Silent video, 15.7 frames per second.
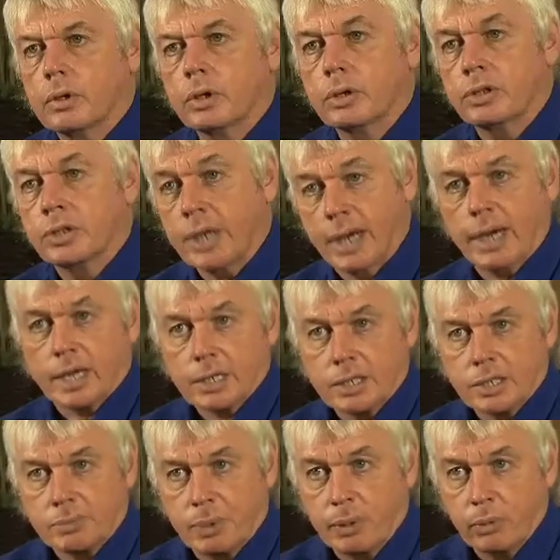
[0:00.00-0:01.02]

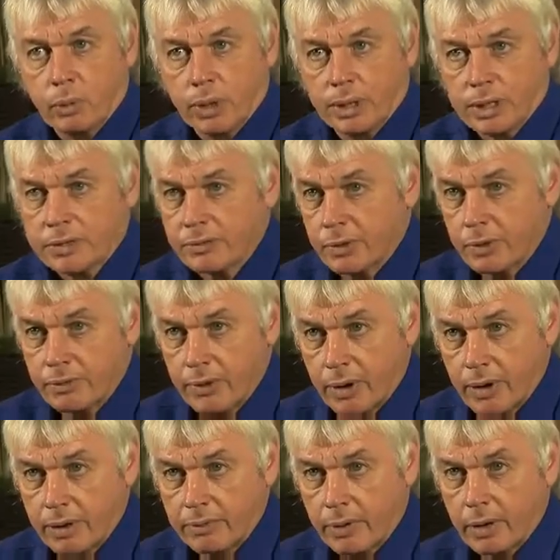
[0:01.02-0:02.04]
Eugenics has been with us for a
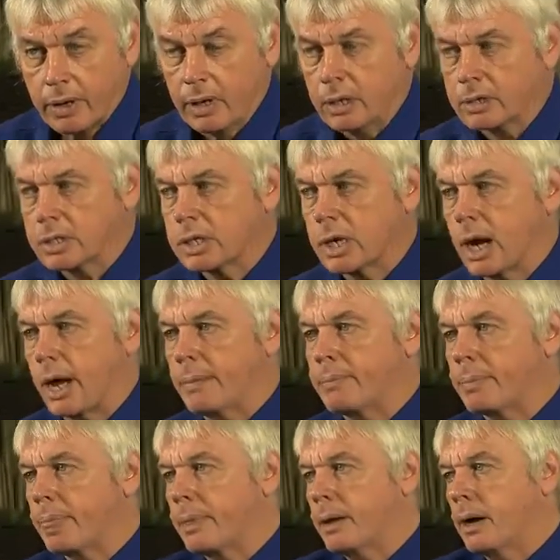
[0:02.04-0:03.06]
very, very long
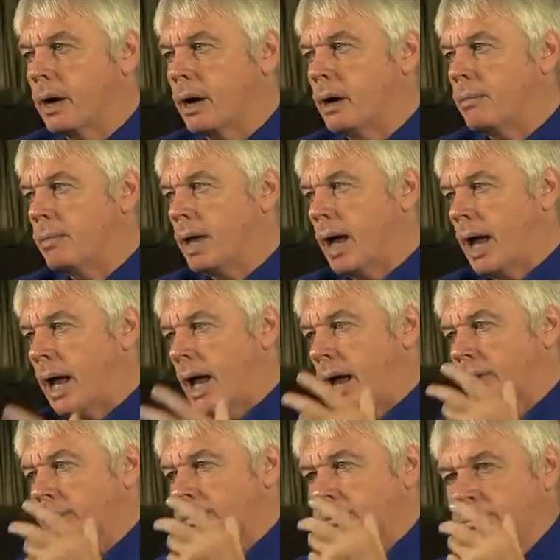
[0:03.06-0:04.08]
time.
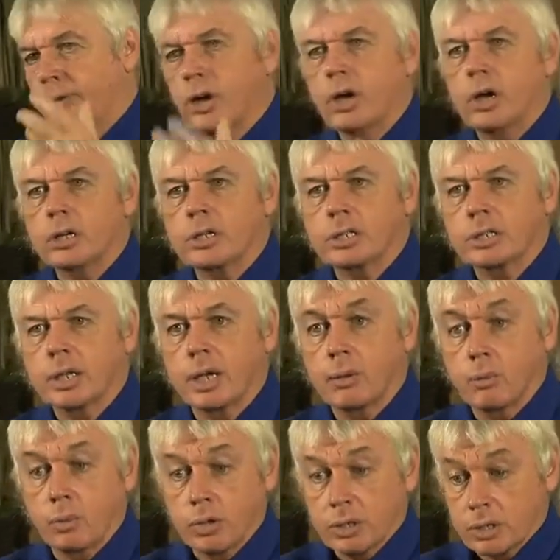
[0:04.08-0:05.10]
At first,
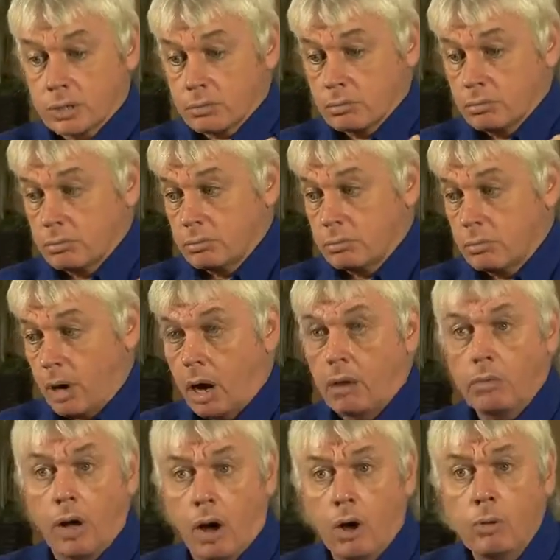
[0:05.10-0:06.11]
it was
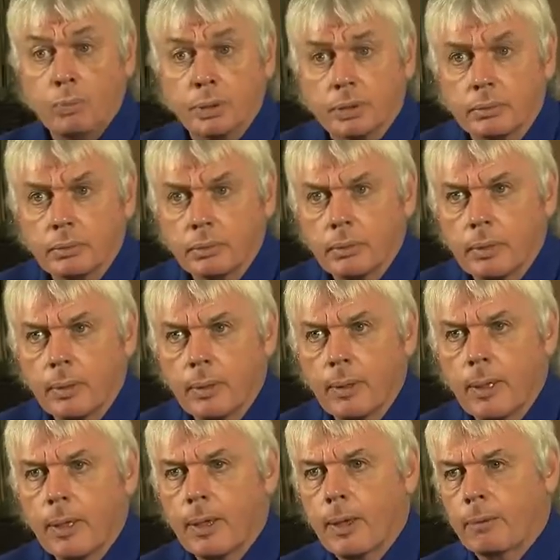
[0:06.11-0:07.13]
open.
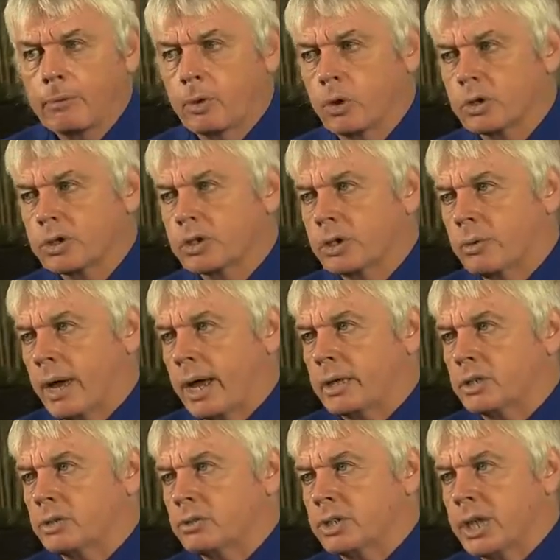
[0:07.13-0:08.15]
Of course, you
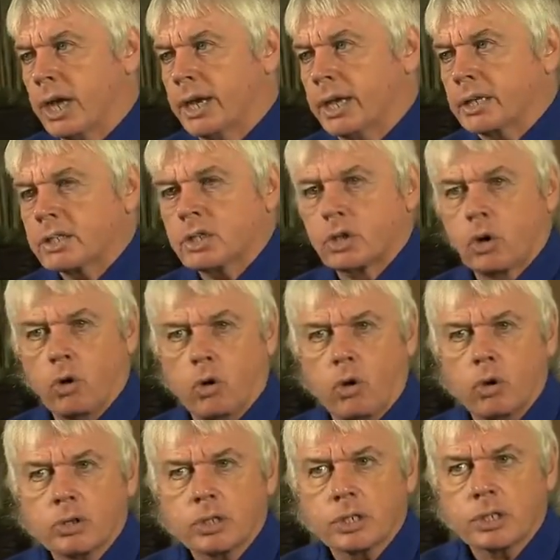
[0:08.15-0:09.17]
had eugenics
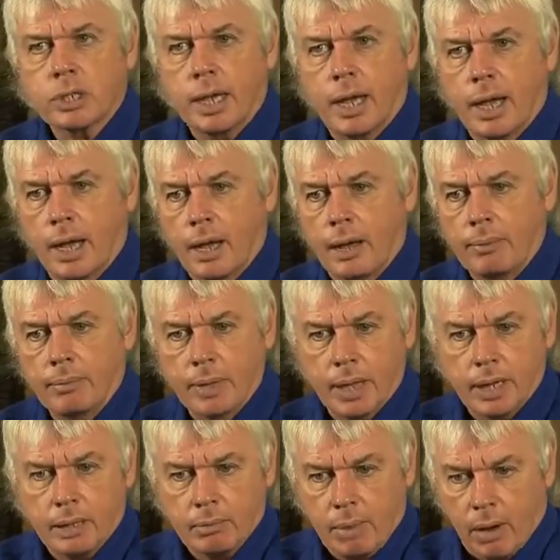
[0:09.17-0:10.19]
courts
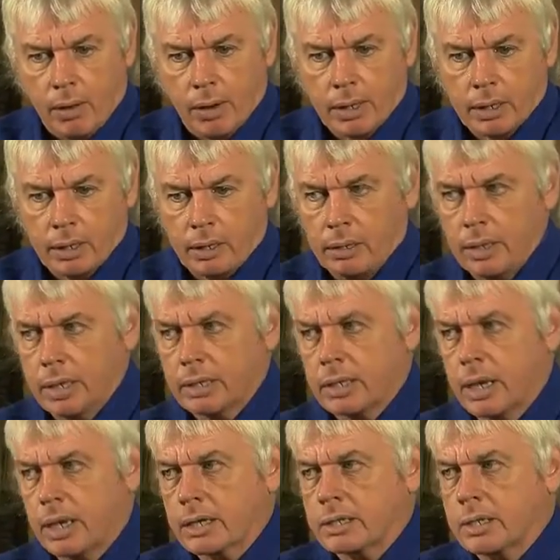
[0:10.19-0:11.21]
in America,
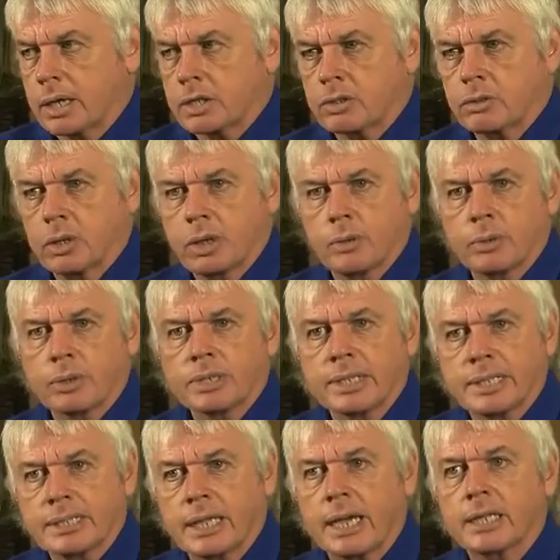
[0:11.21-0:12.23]
etc., that were
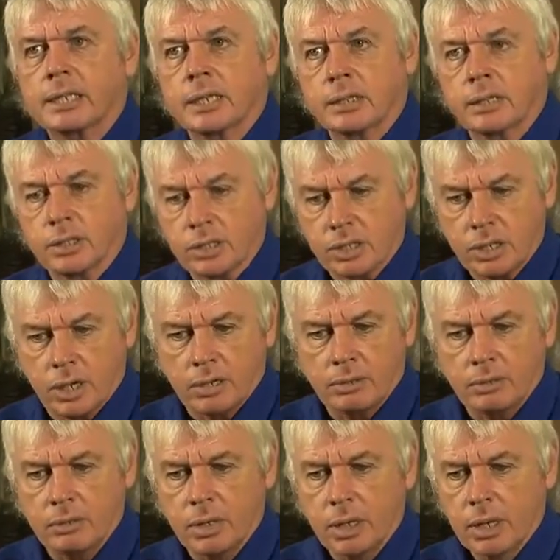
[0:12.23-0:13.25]
dictating that
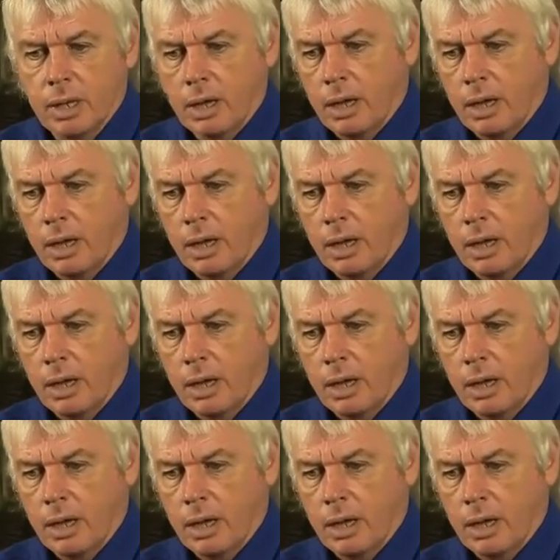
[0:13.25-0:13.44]
certain